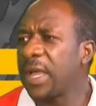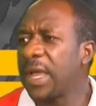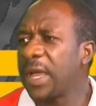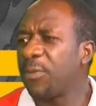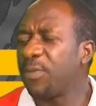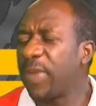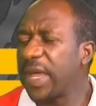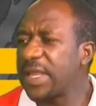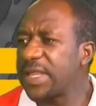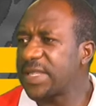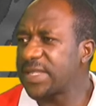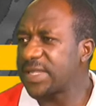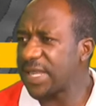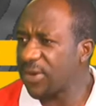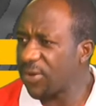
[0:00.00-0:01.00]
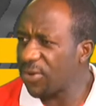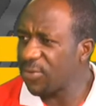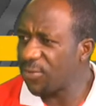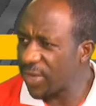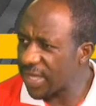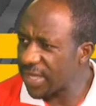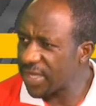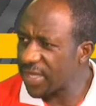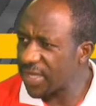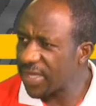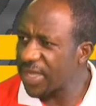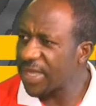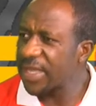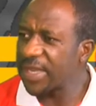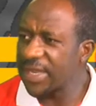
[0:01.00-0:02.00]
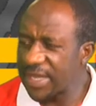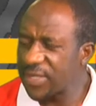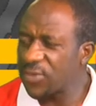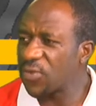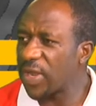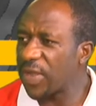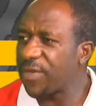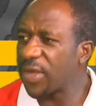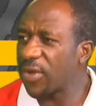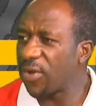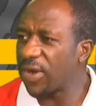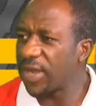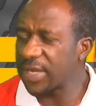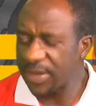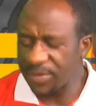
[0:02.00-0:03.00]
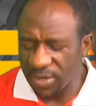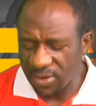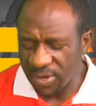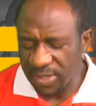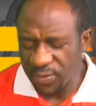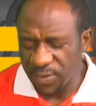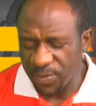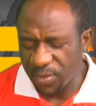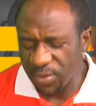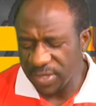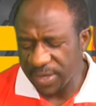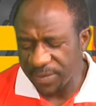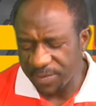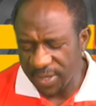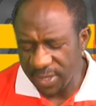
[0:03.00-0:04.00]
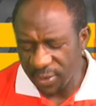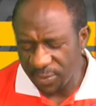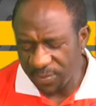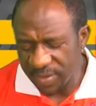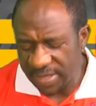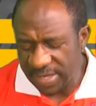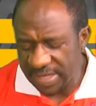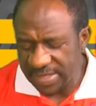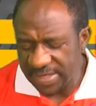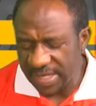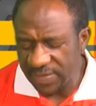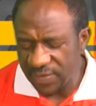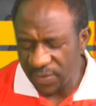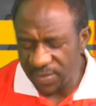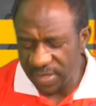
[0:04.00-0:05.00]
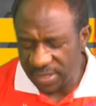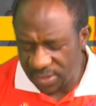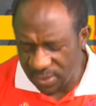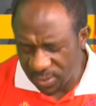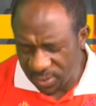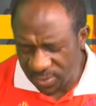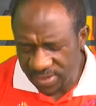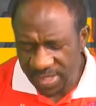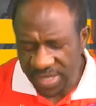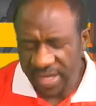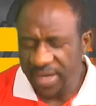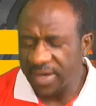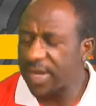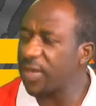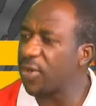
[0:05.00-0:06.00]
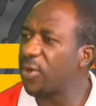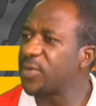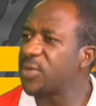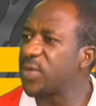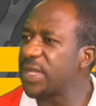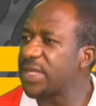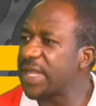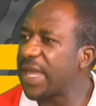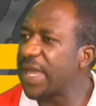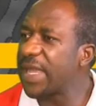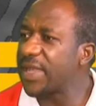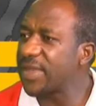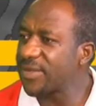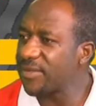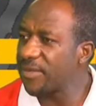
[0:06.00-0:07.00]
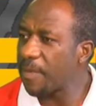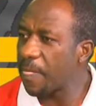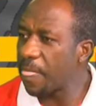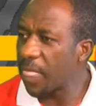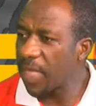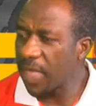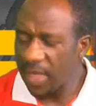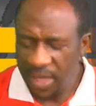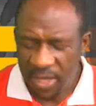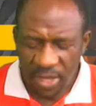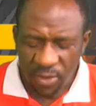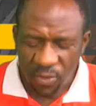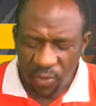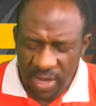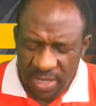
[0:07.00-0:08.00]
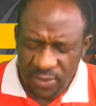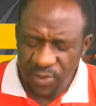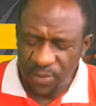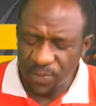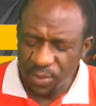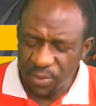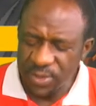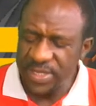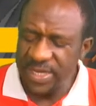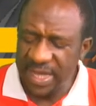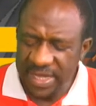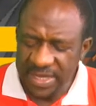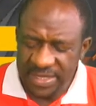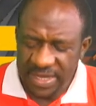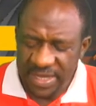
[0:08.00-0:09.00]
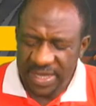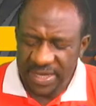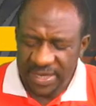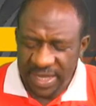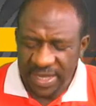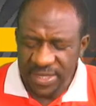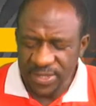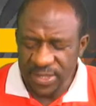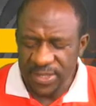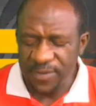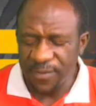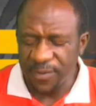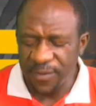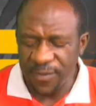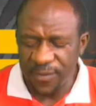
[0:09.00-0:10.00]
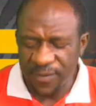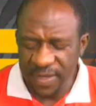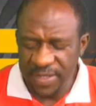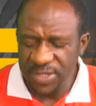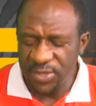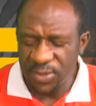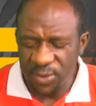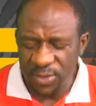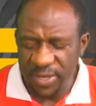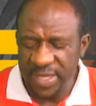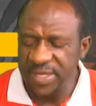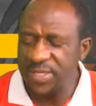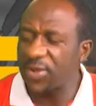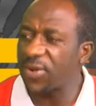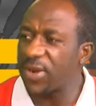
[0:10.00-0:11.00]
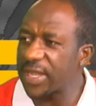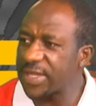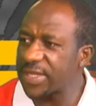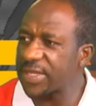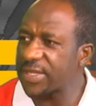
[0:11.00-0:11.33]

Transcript: By the 2nd week, this would have been corrected, because we put a POP that starts from the toes right up to the thigh. Once we put that first toe gets corrected.